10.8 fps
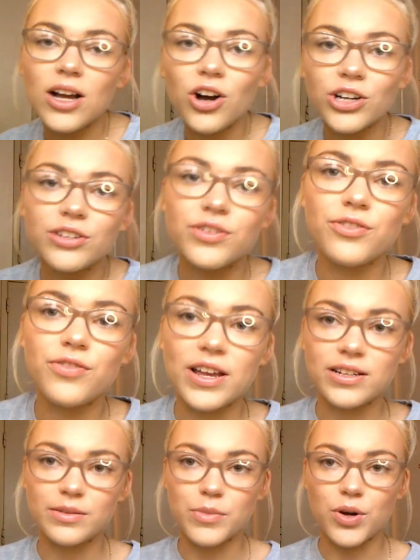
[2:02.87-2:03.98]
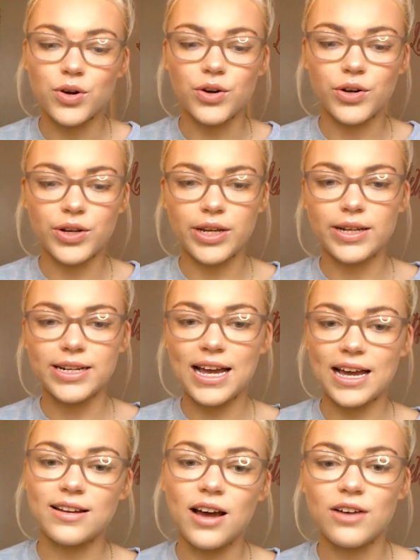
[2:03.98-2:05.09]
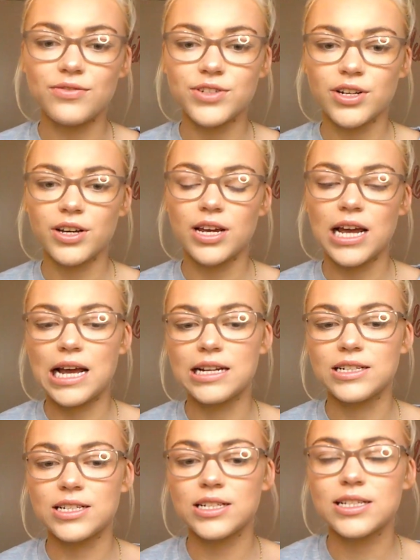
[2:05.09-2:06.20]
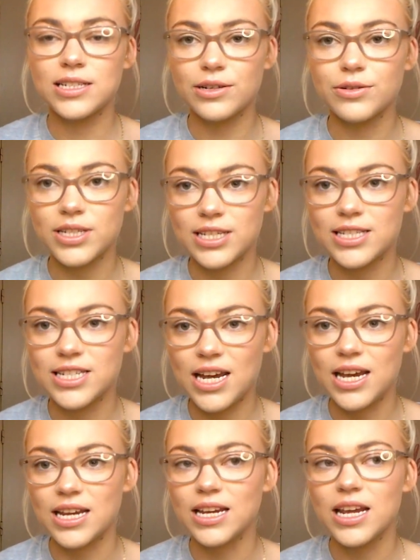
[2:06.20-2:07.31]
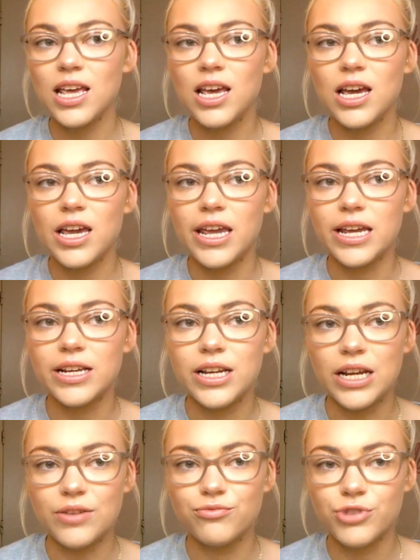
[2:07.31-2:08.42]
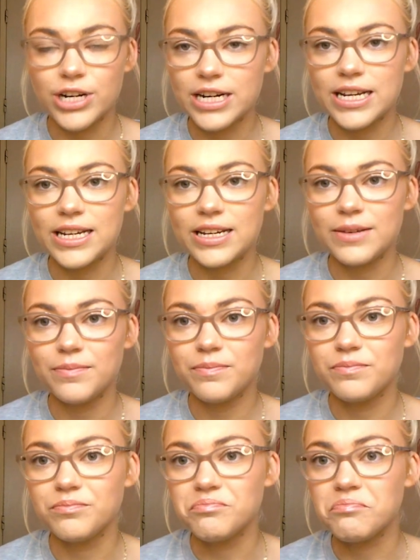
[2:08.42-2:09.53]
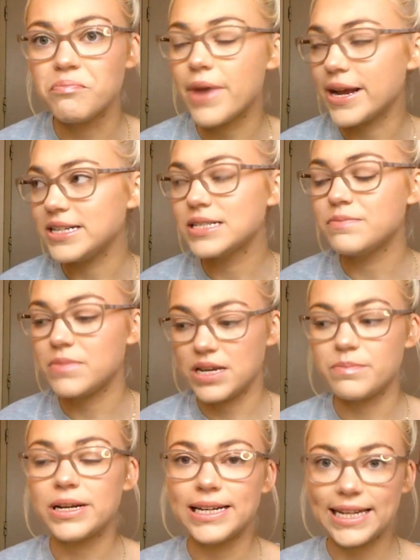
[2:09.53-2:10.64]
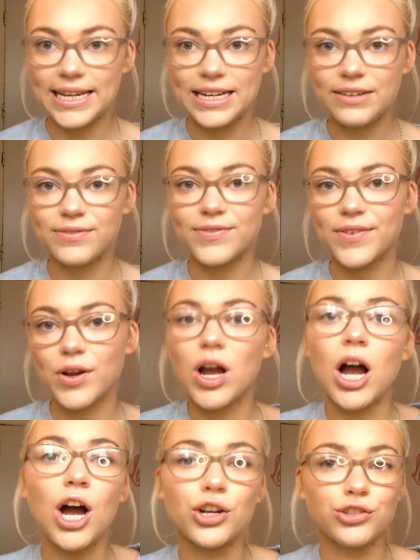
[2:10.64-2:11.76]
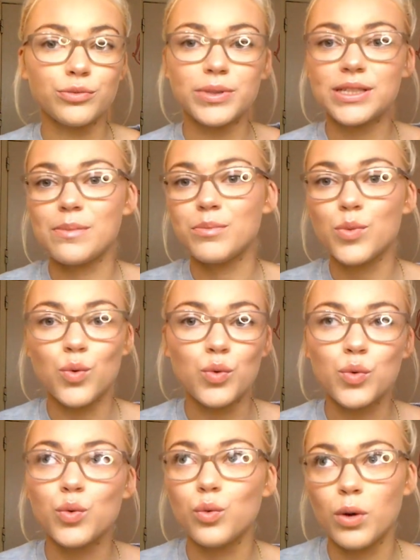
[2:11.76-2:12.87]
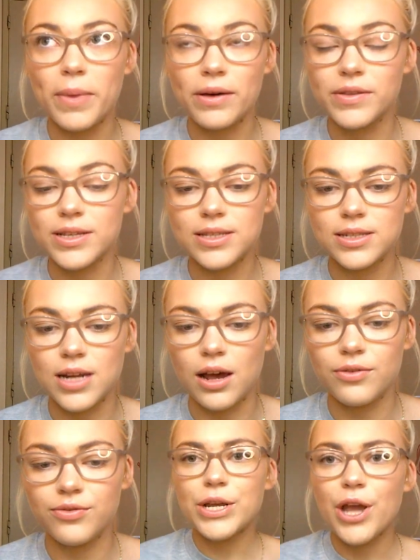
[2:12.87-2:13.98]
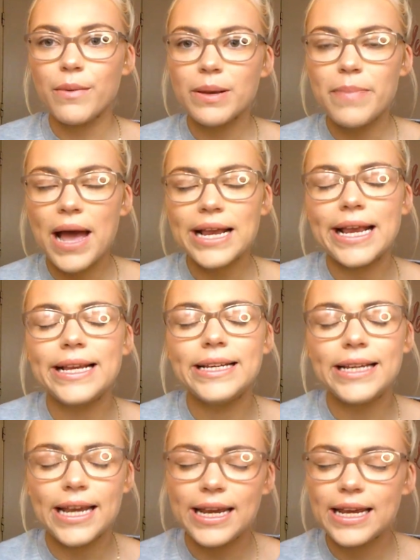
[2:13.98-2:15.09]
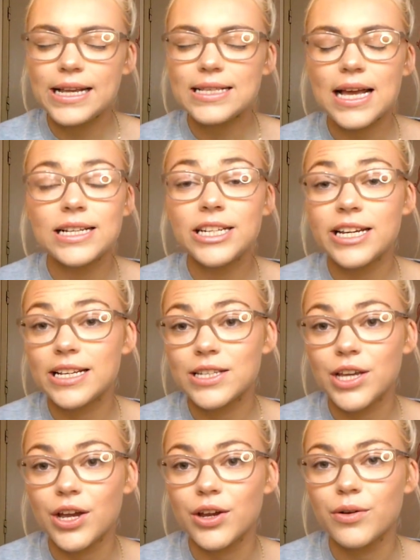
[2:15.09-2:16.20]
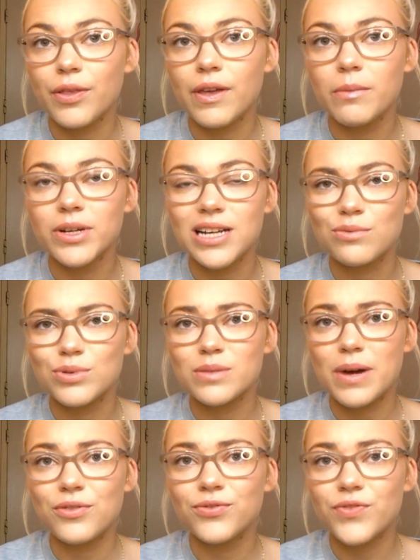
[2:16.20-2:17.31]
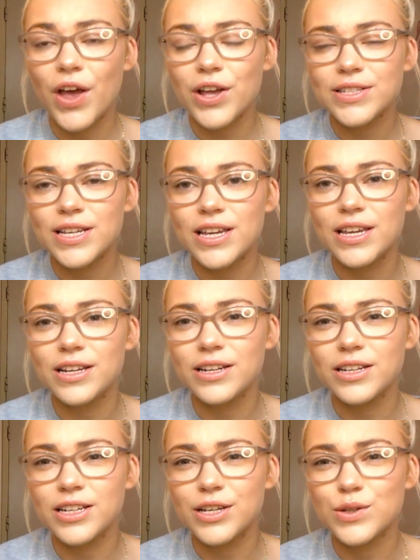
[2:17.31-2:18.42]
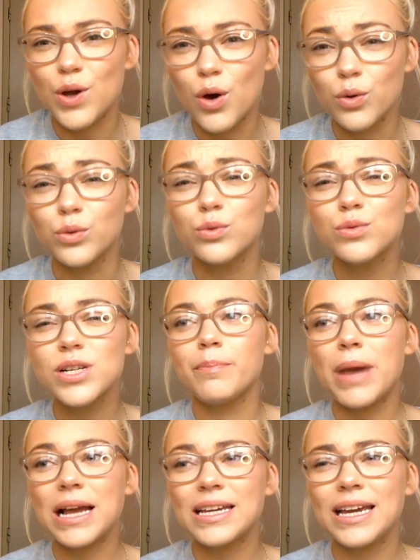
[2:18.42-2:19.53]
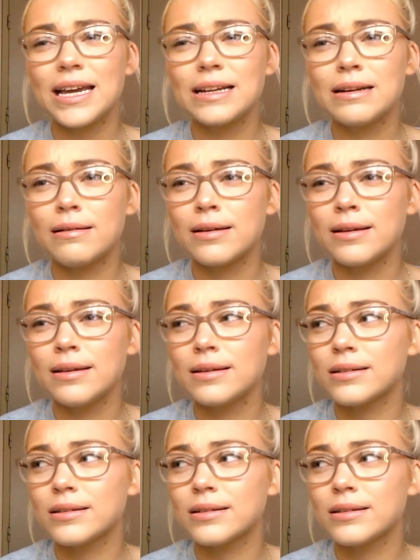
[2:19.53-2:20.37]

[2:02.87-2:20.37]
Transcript: kind of affected my nan after, and still to this day, it really makes me believe 100% more all about this stuff. Going back years and years ago, I think my dad was about 13 years old, back in like